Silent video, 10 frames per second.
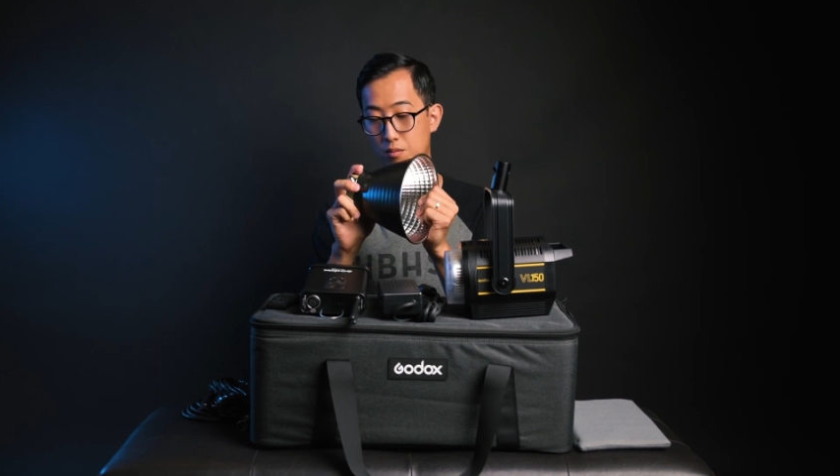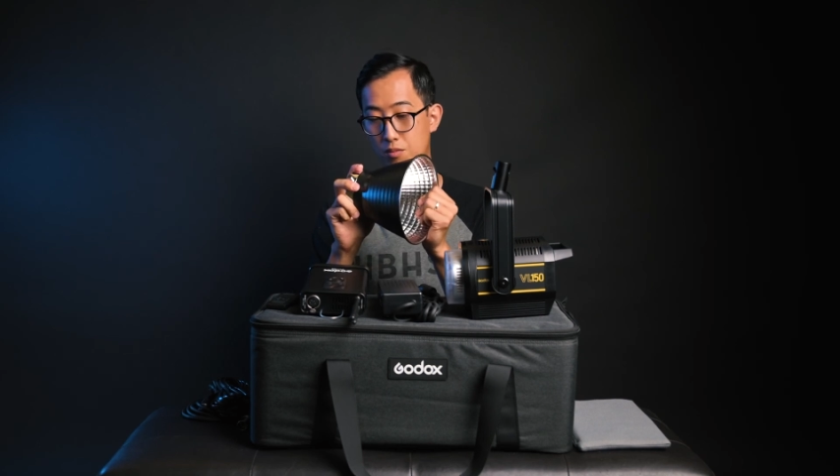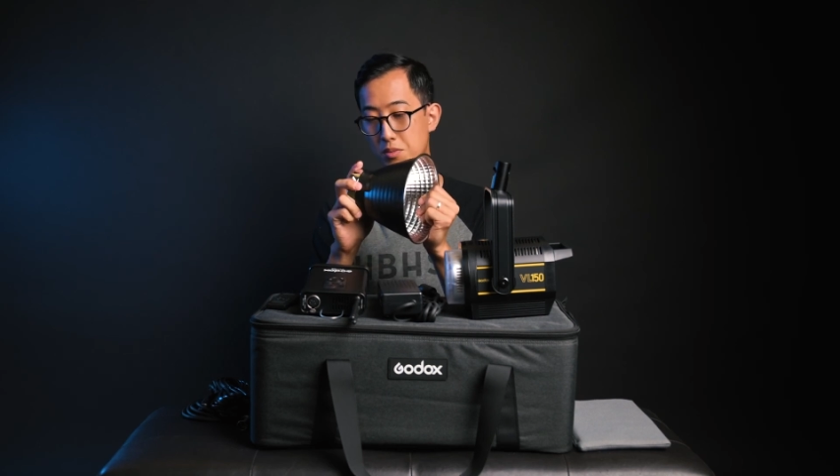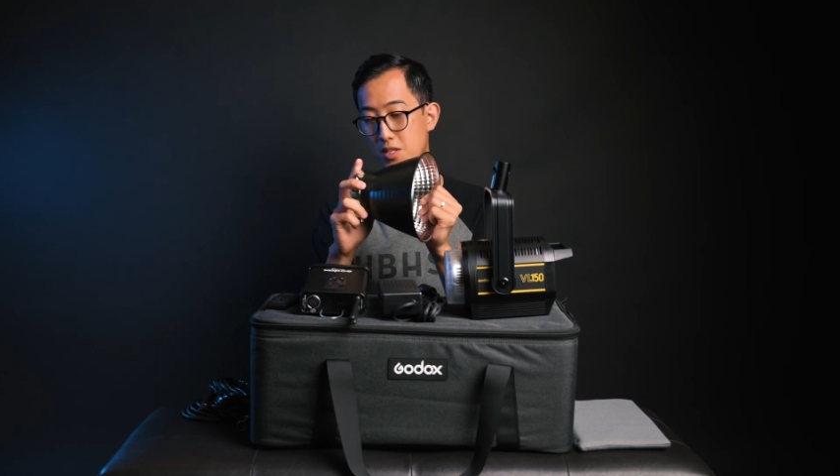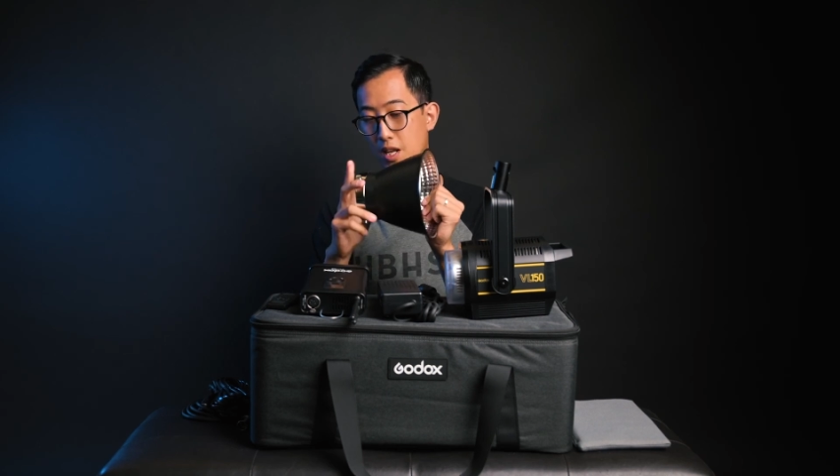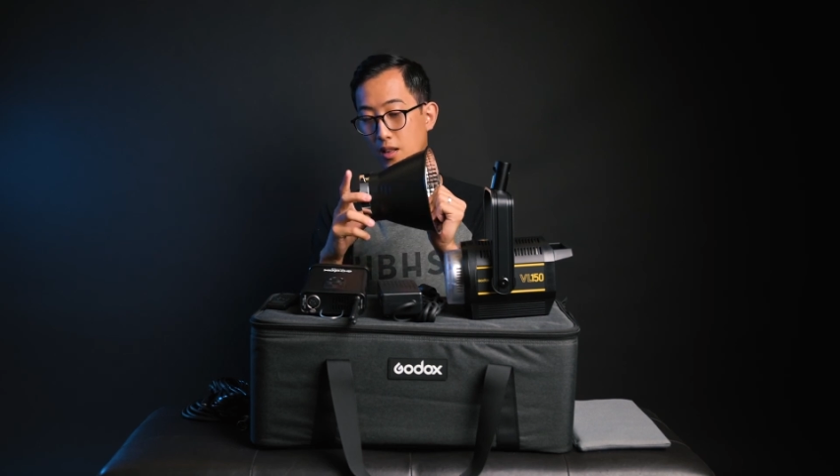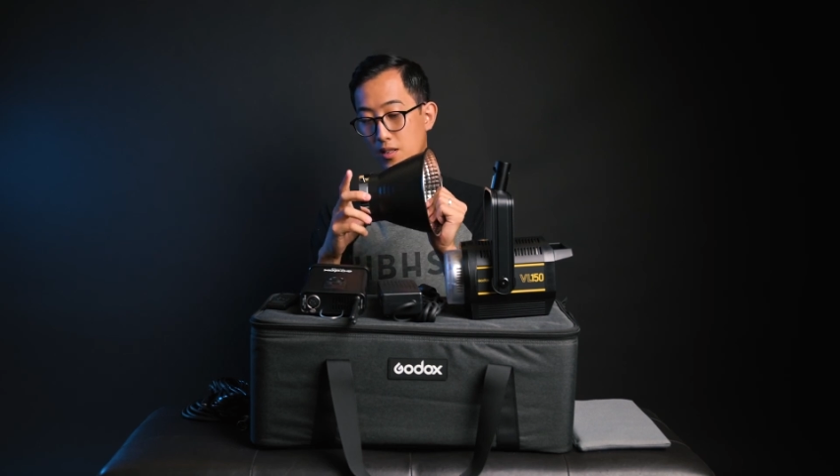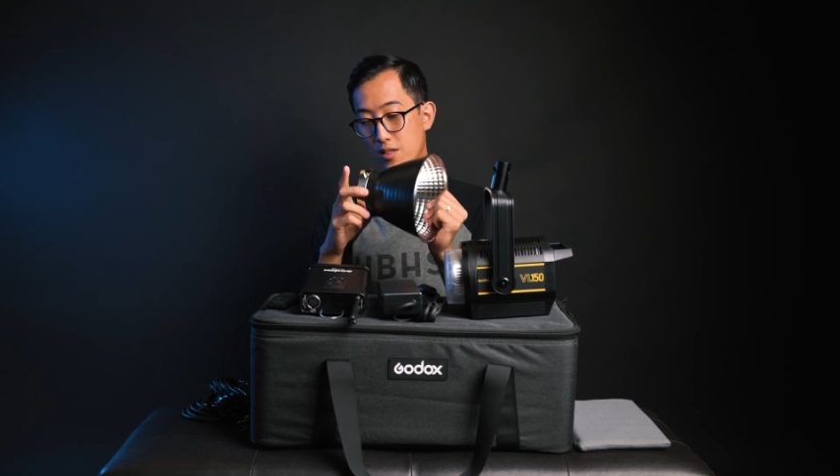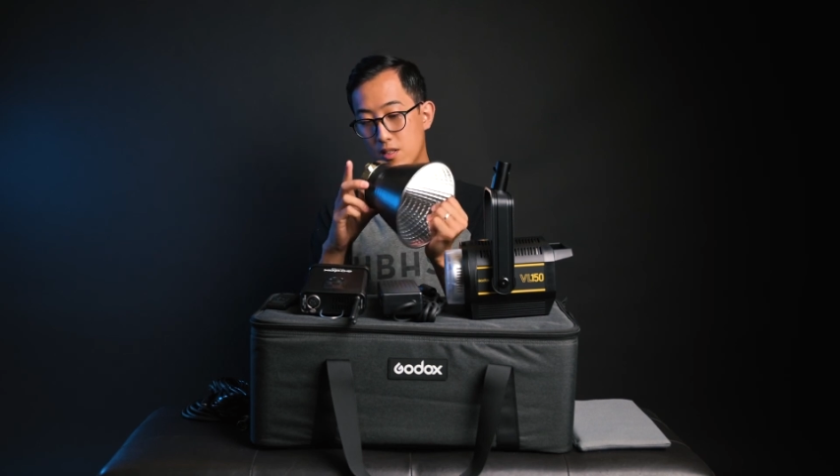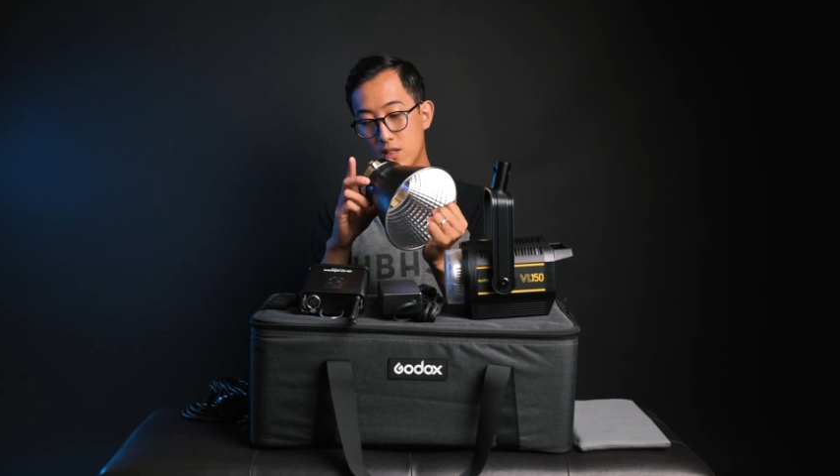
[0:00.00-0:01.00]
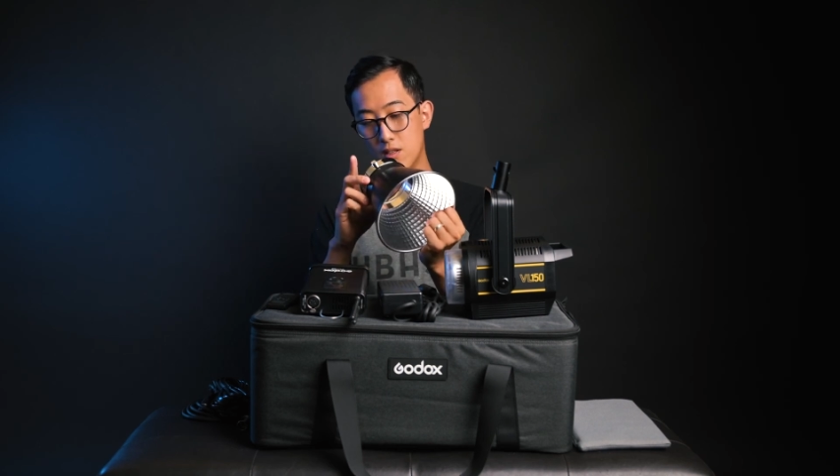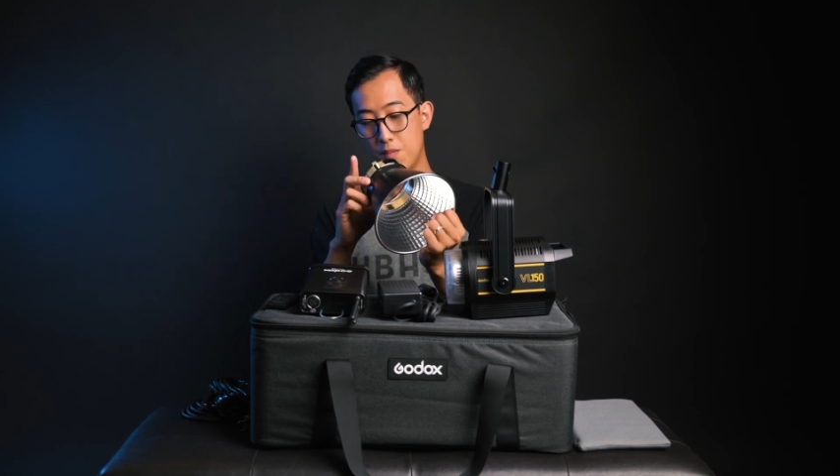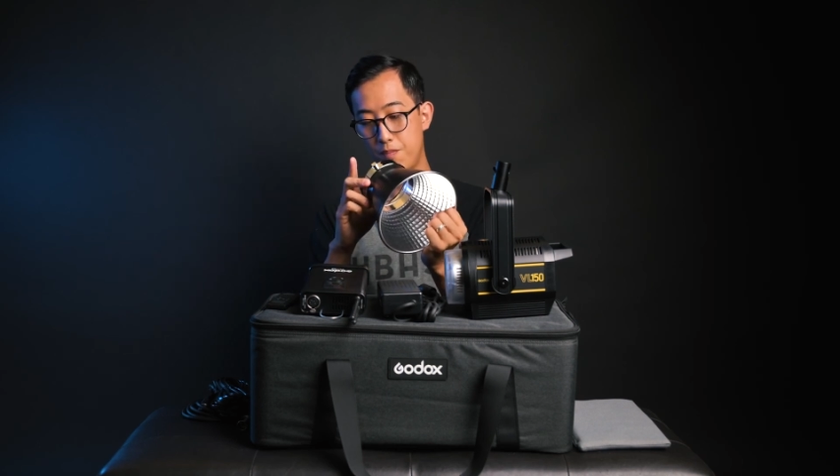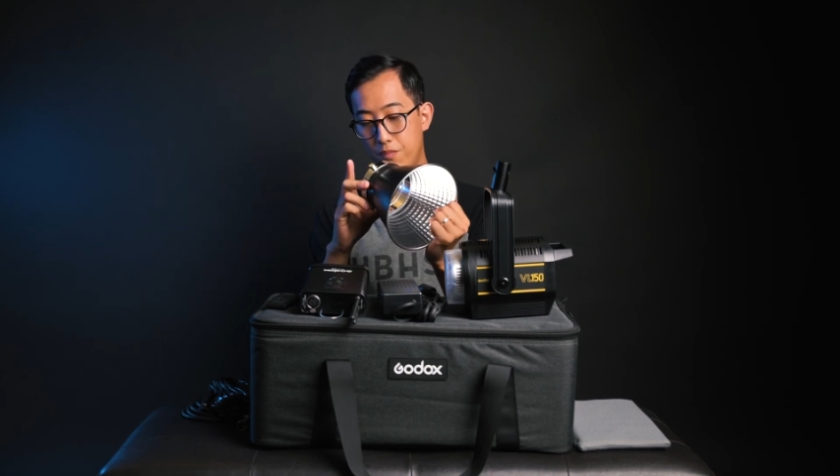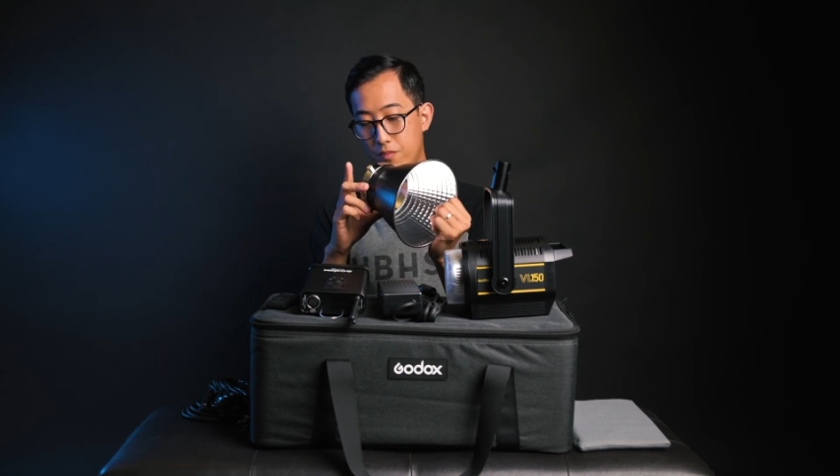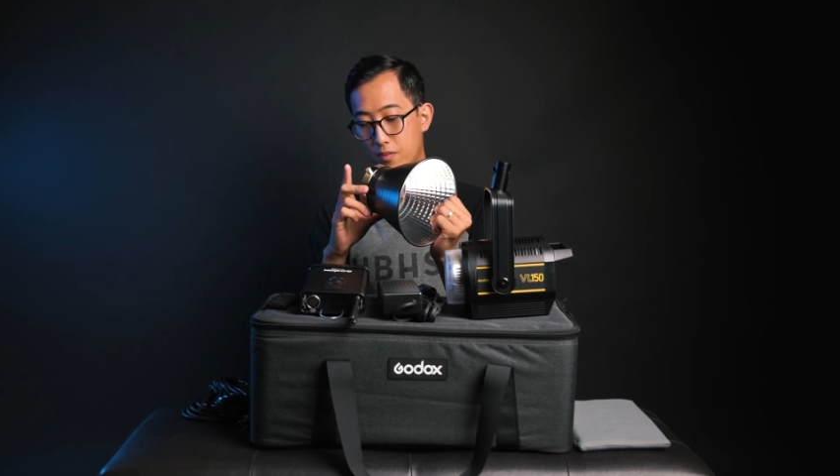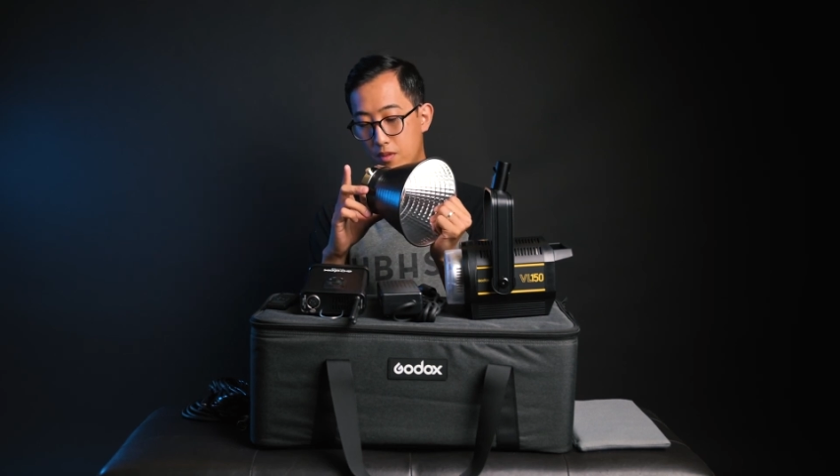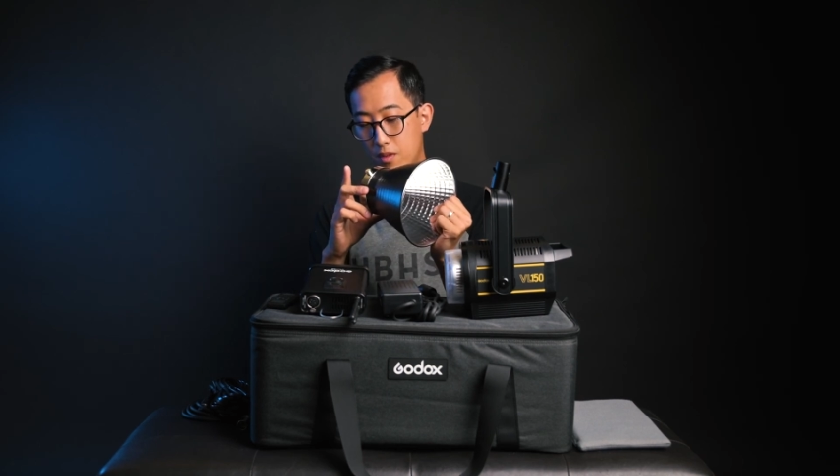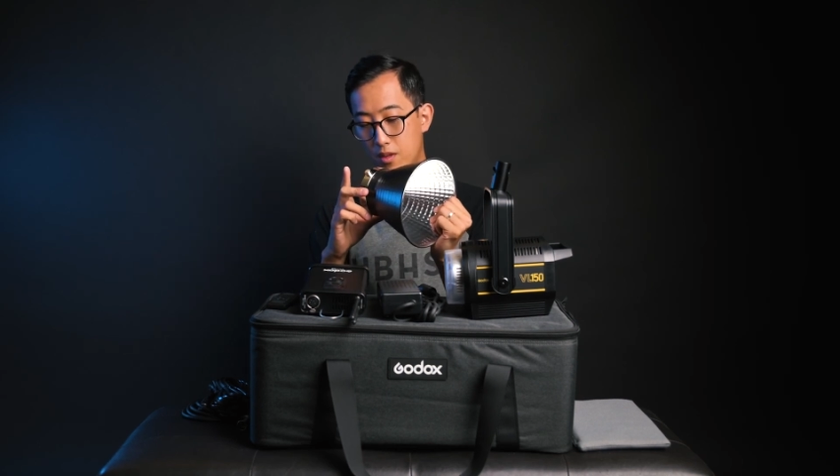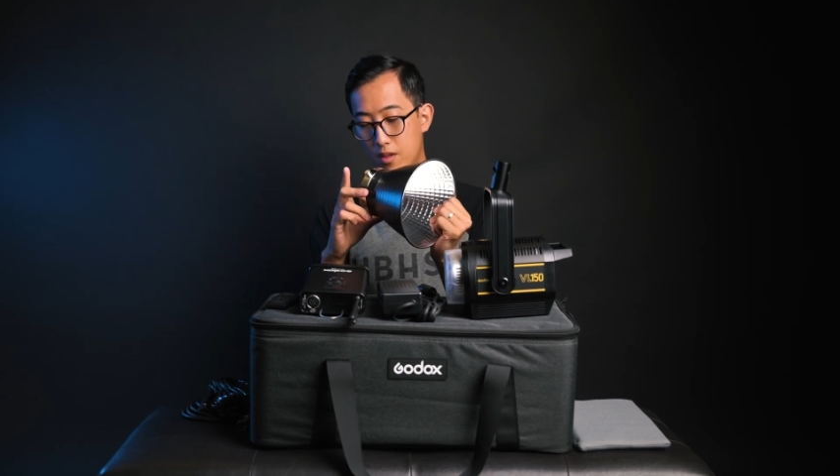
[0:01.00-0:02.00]
Probably stainless.
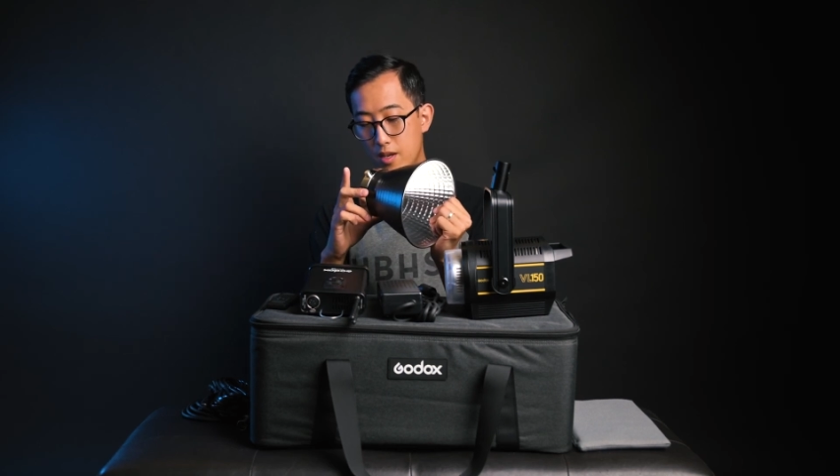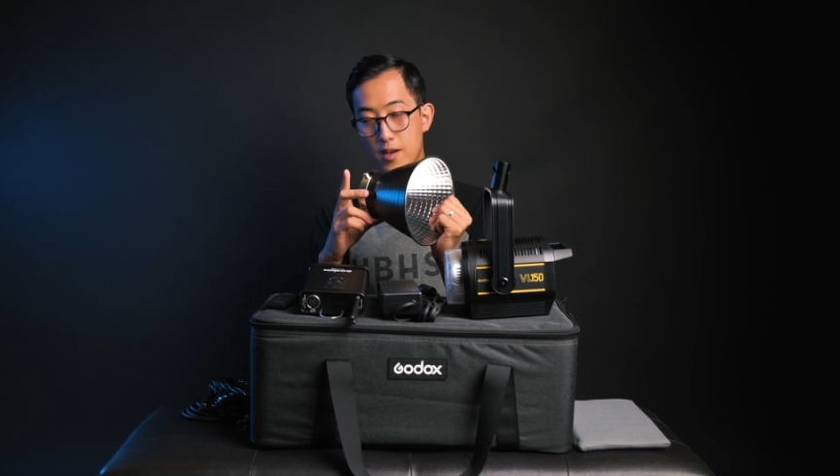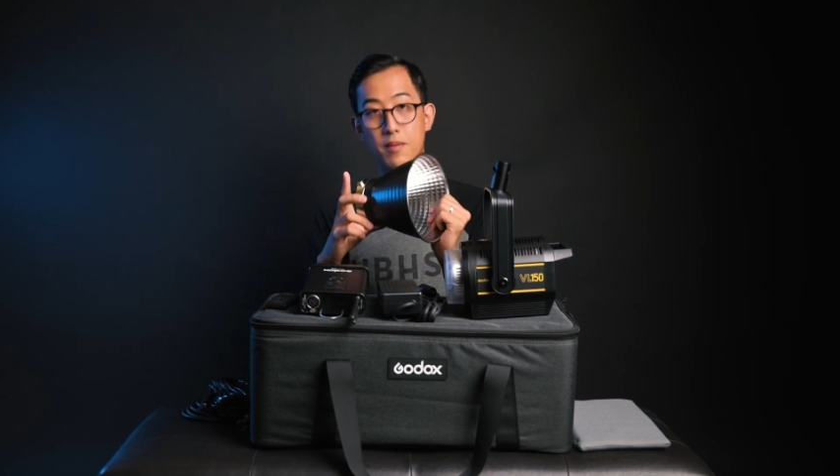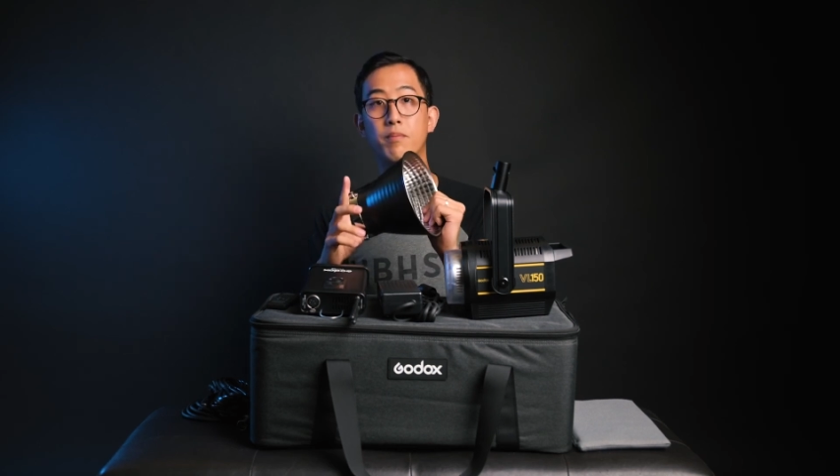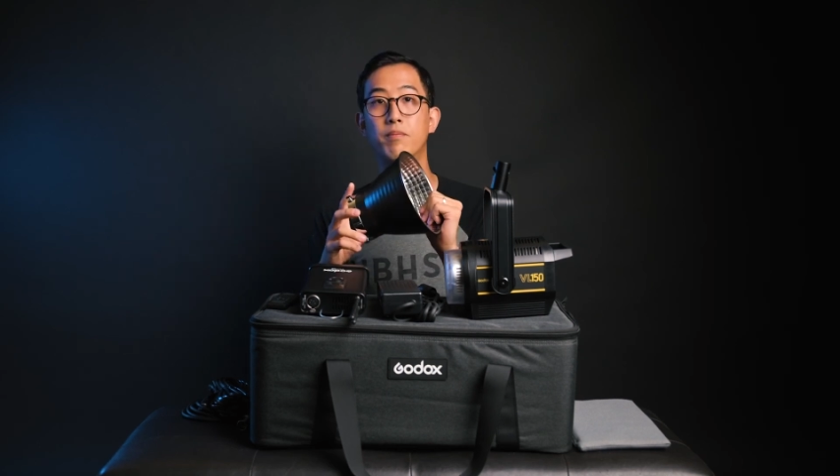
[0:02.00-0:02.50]
Yeah.